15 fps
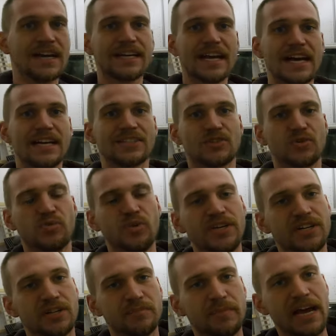guys, so
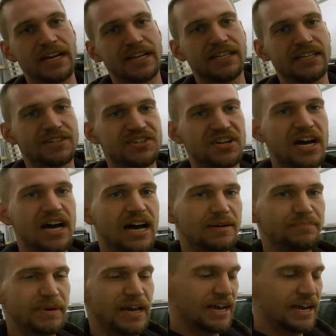we are back in the shop